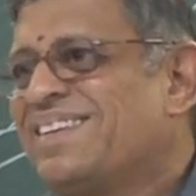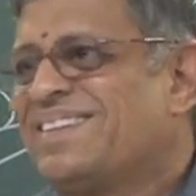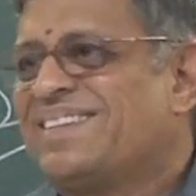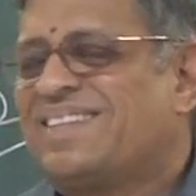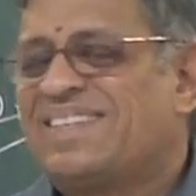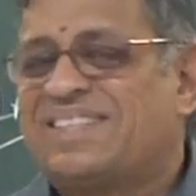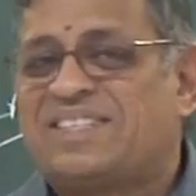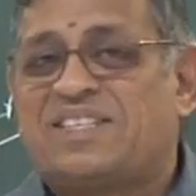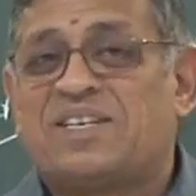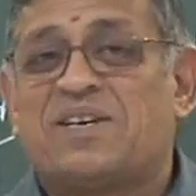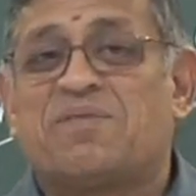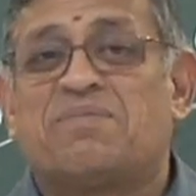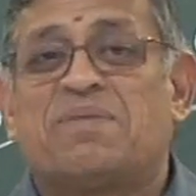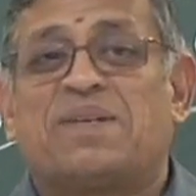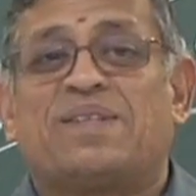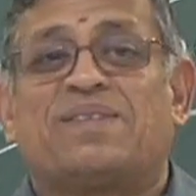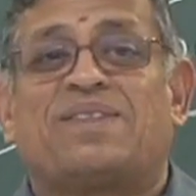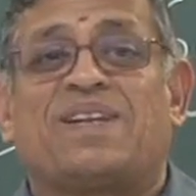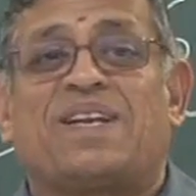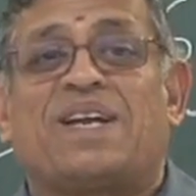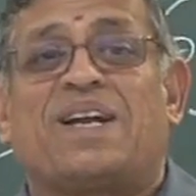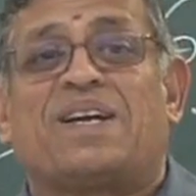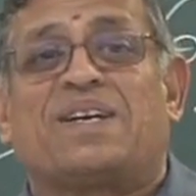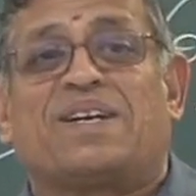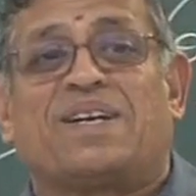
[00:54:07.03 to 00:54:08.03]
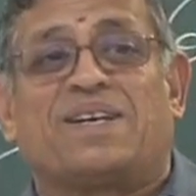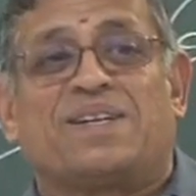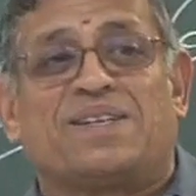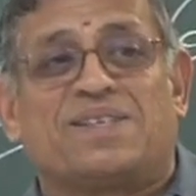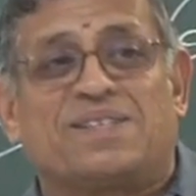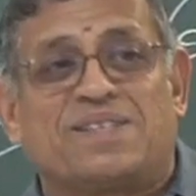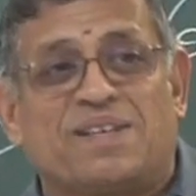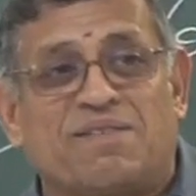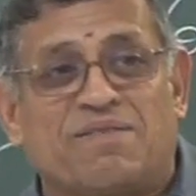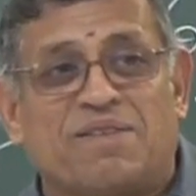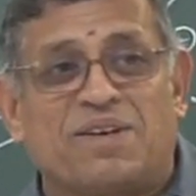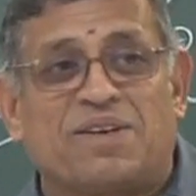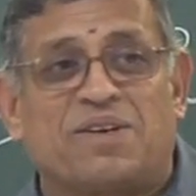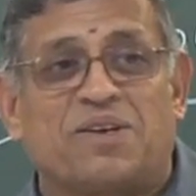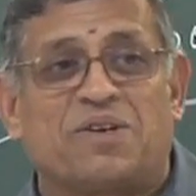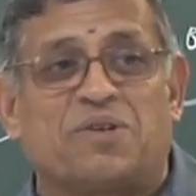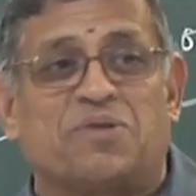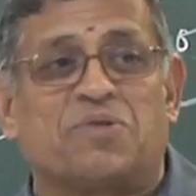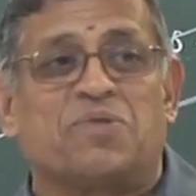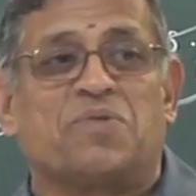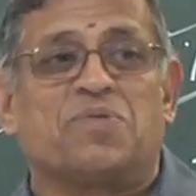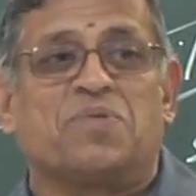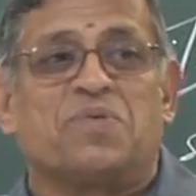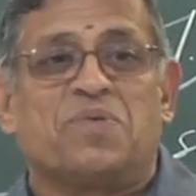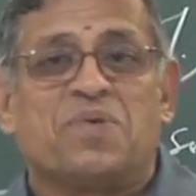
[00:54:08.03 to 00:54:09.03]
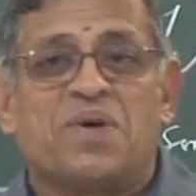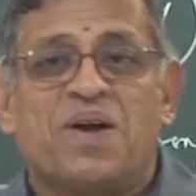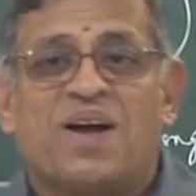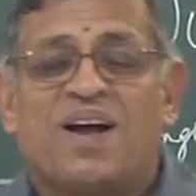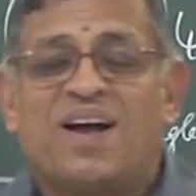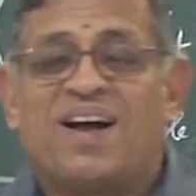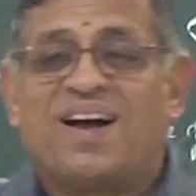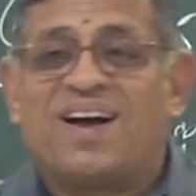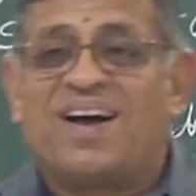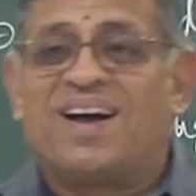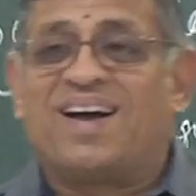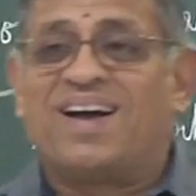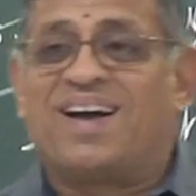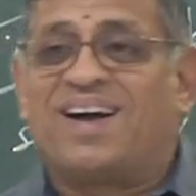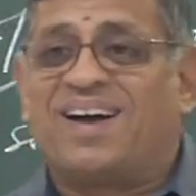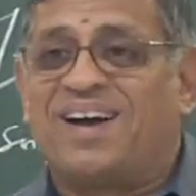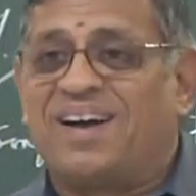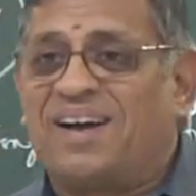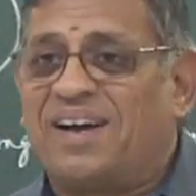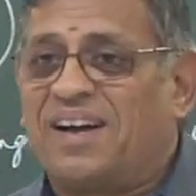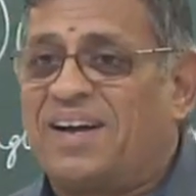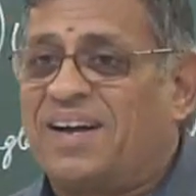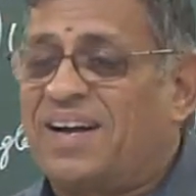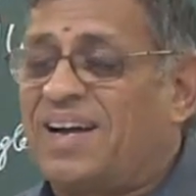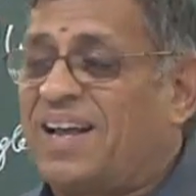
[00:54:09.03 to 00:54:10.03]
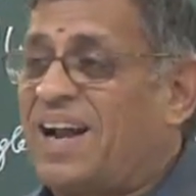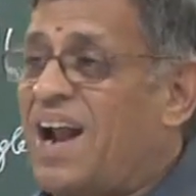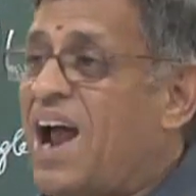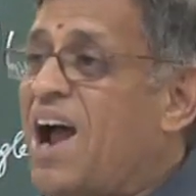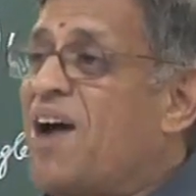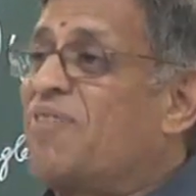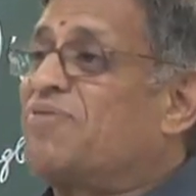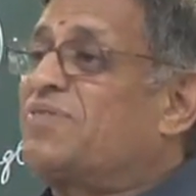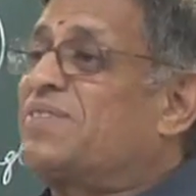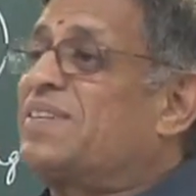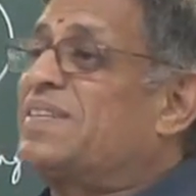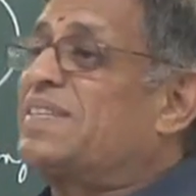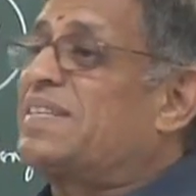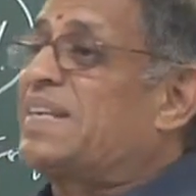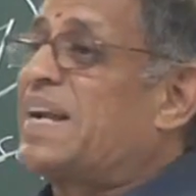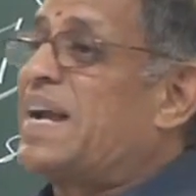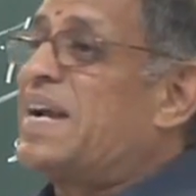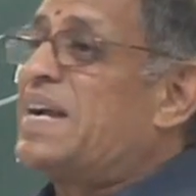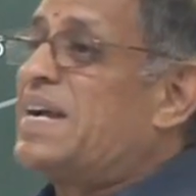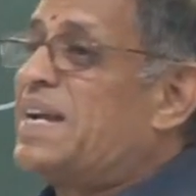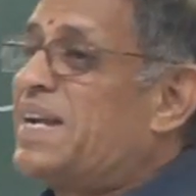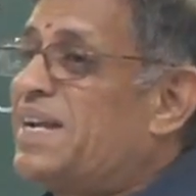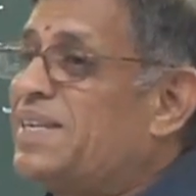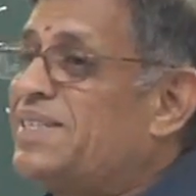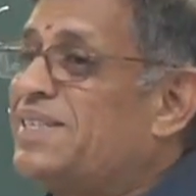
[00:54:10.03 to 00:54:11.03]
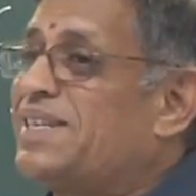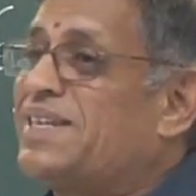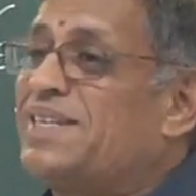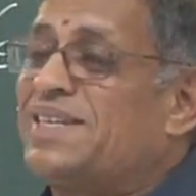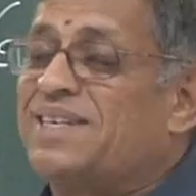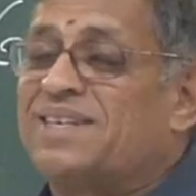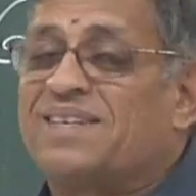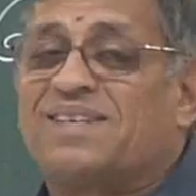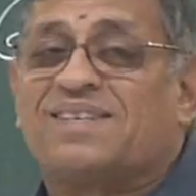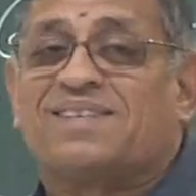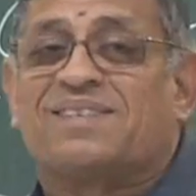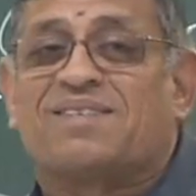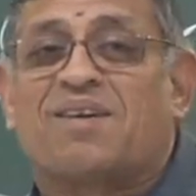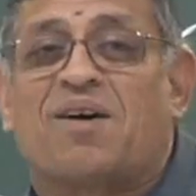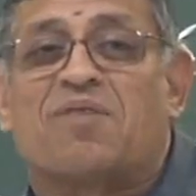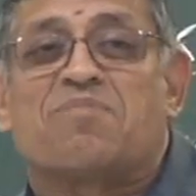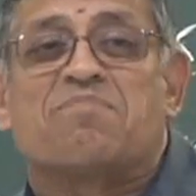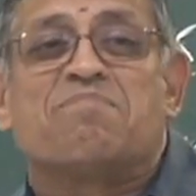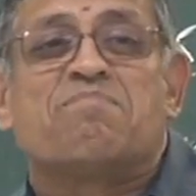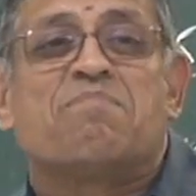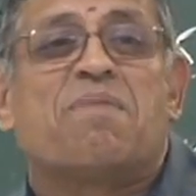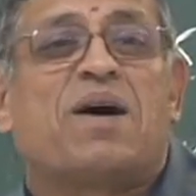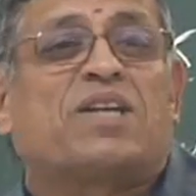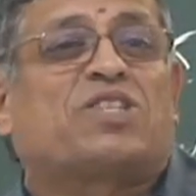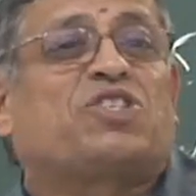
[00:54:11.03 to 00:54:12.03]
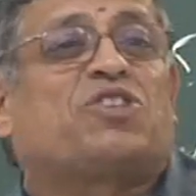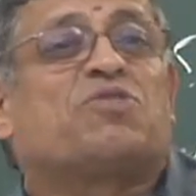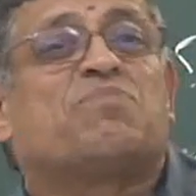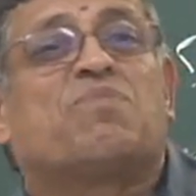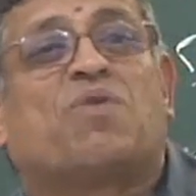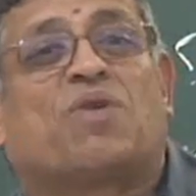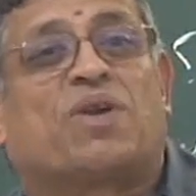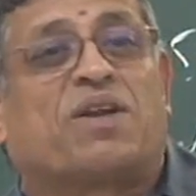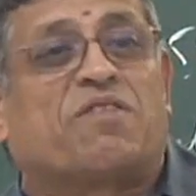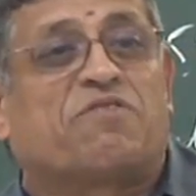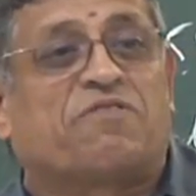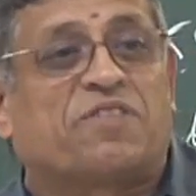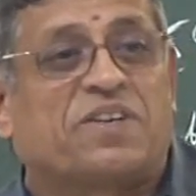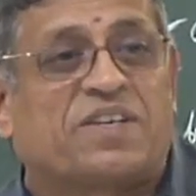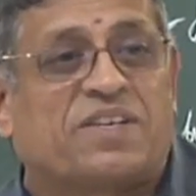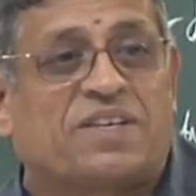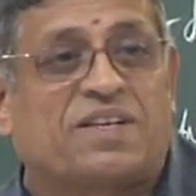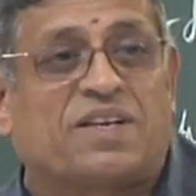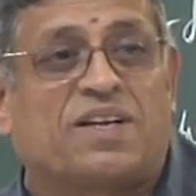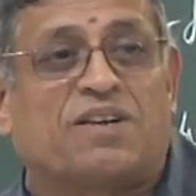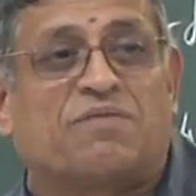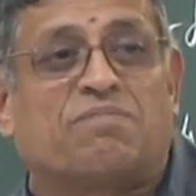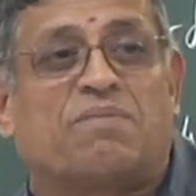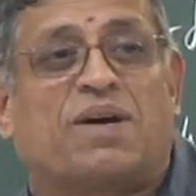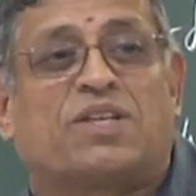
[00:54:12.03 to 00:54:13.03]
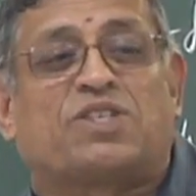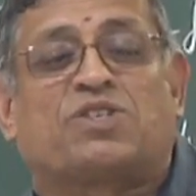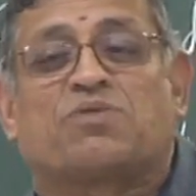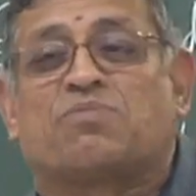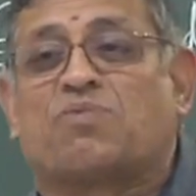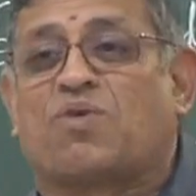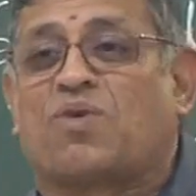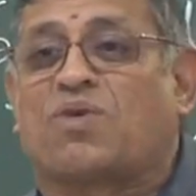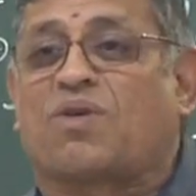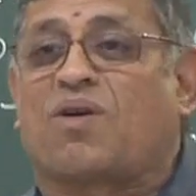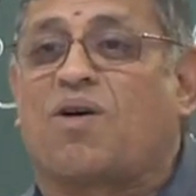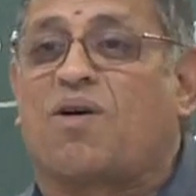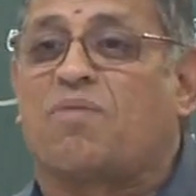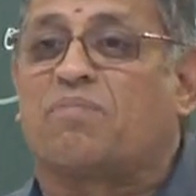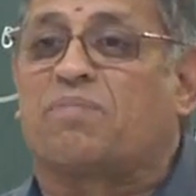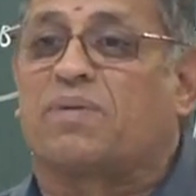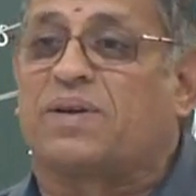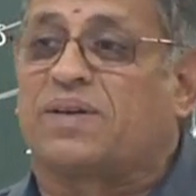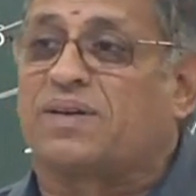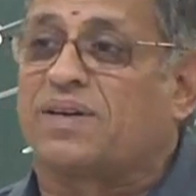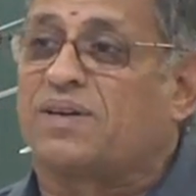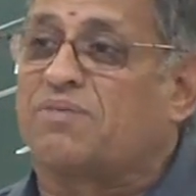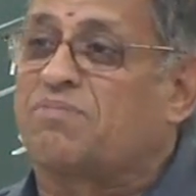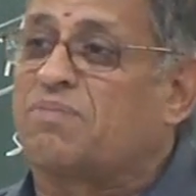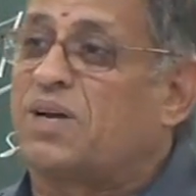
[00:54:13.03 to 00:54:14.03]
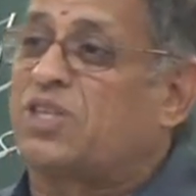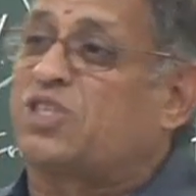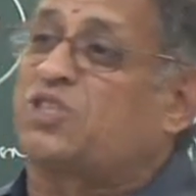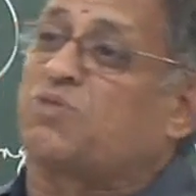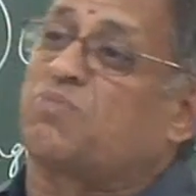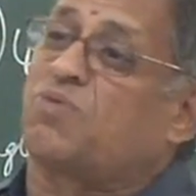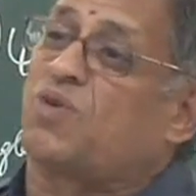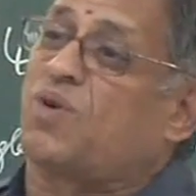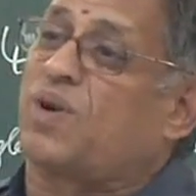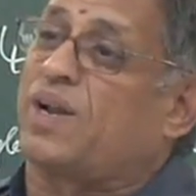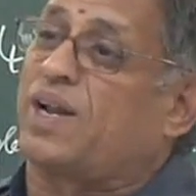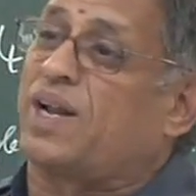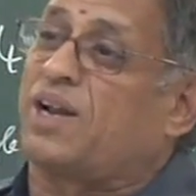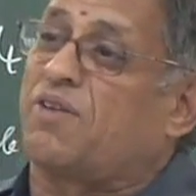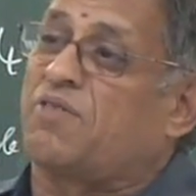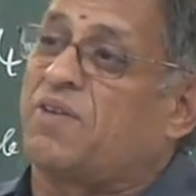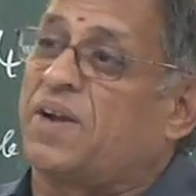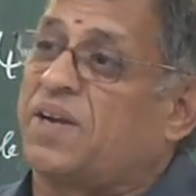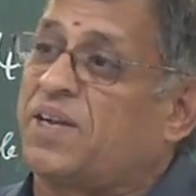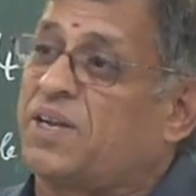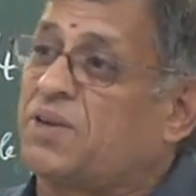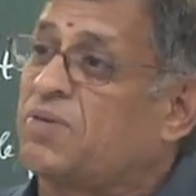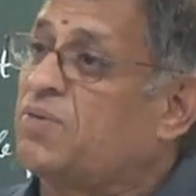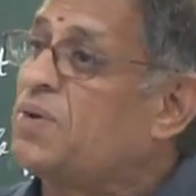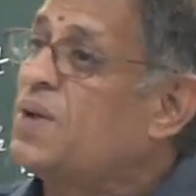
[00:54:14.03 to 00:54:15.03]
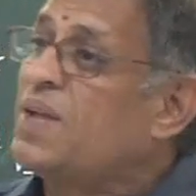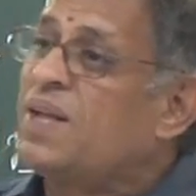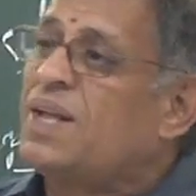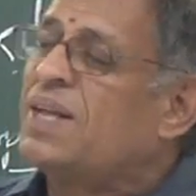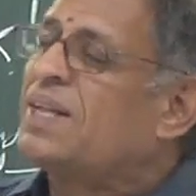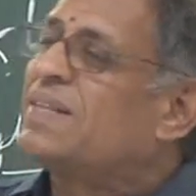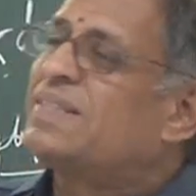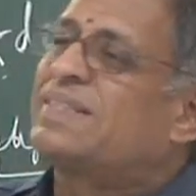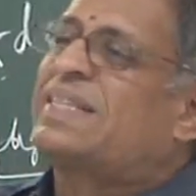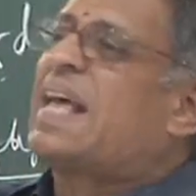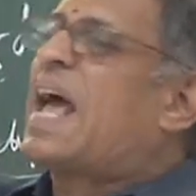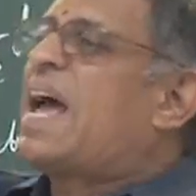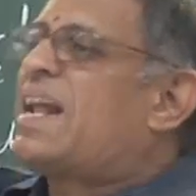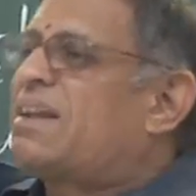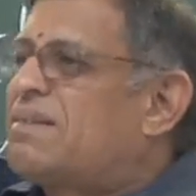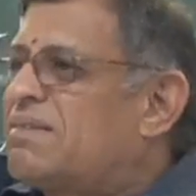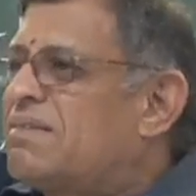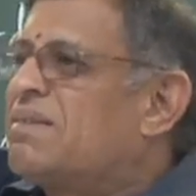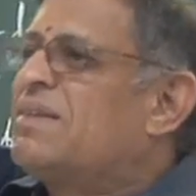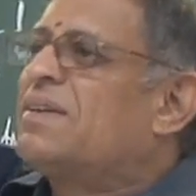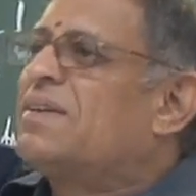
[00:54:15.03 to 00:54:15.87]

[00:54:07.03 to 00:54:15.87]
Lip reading: The German 372 craft trained engineers are much more efficient, much more competent, much more innovative than